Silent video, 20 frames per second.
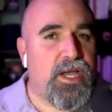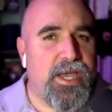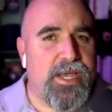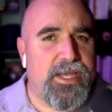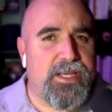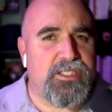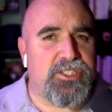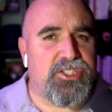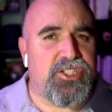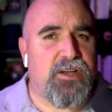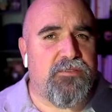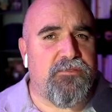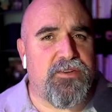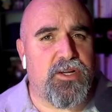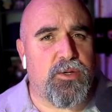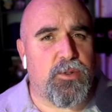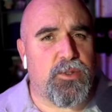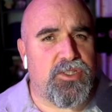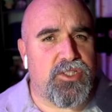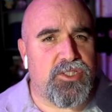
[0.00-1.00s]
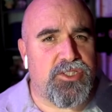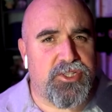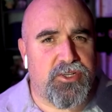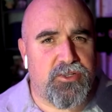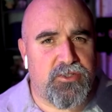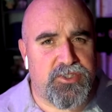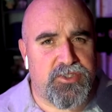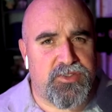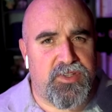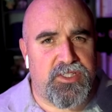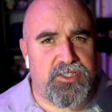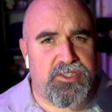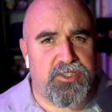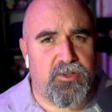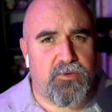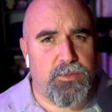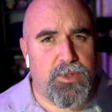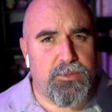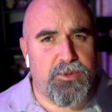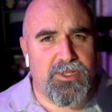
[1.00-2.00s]
Jeff here with the Church Digital.
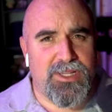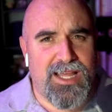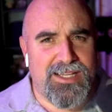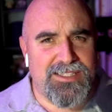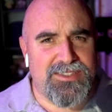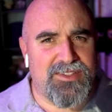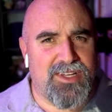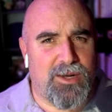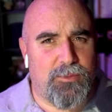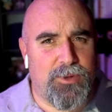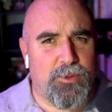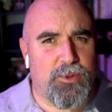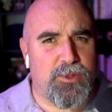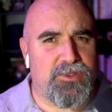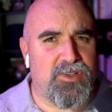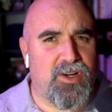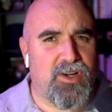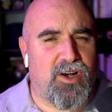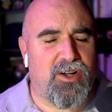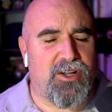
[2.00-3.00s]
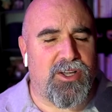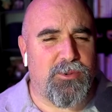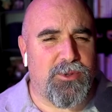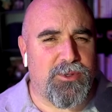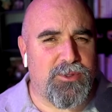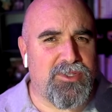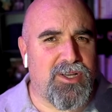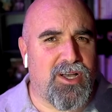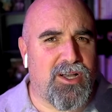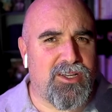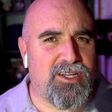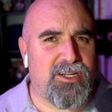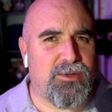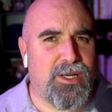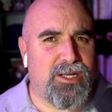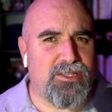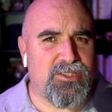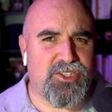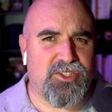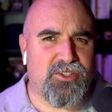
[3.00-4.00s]
Remember last time we were talking
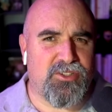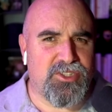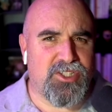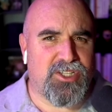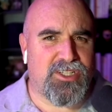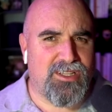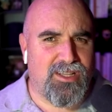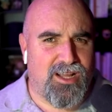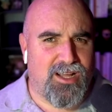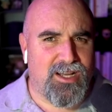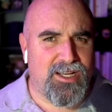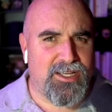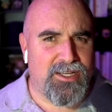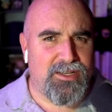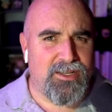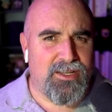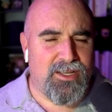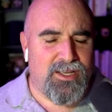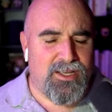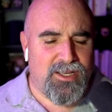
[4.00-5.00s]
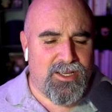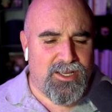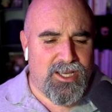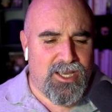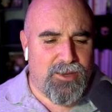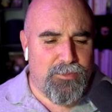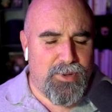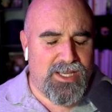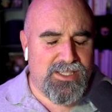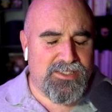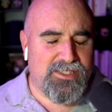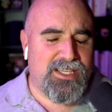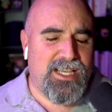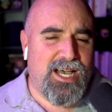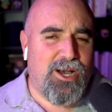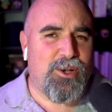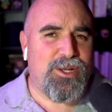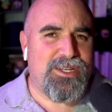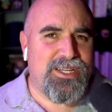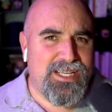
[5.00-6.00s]
about church online and basically how
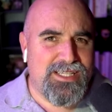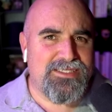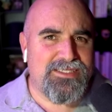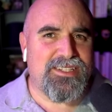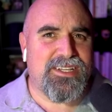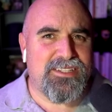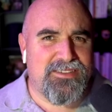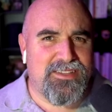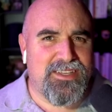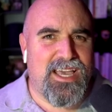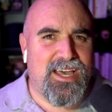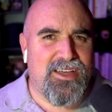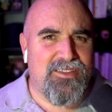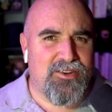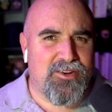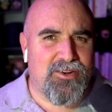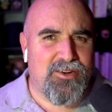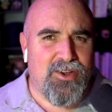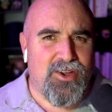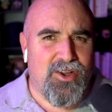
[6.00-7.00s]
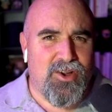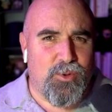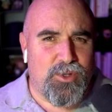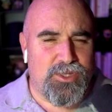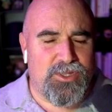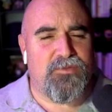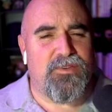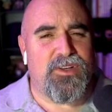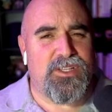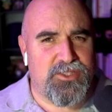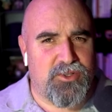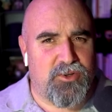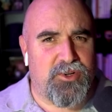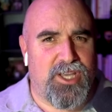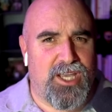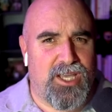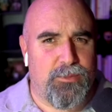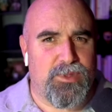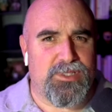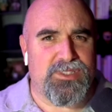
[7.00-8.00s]
it needs to get together with the physical
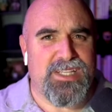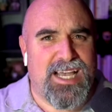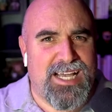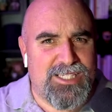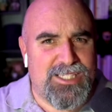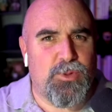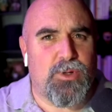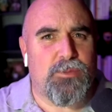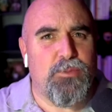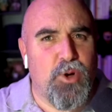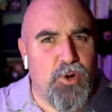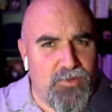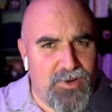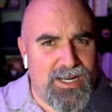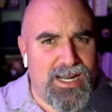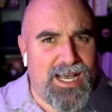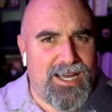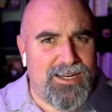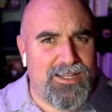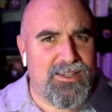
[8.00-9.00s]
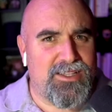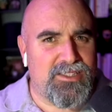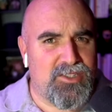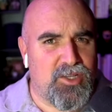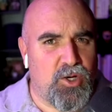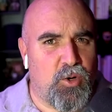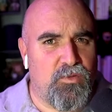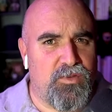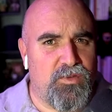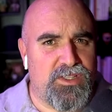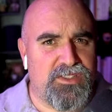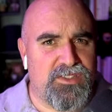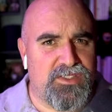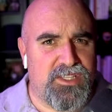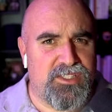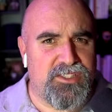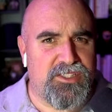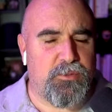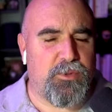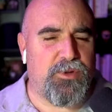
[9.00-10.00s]
campus. As we're moving out of this COVID
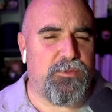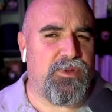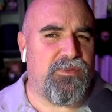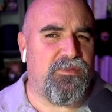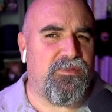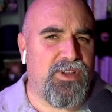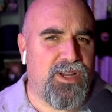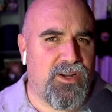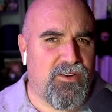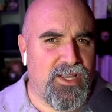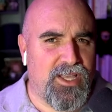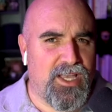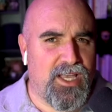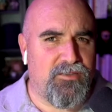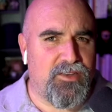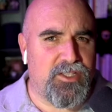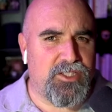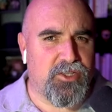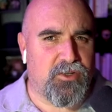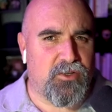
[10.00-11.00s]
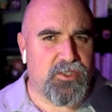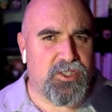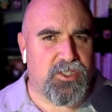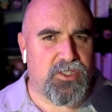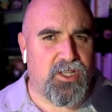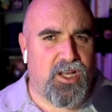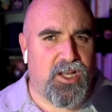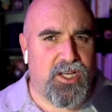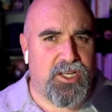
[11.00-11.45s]
season, we've been very heavy church online.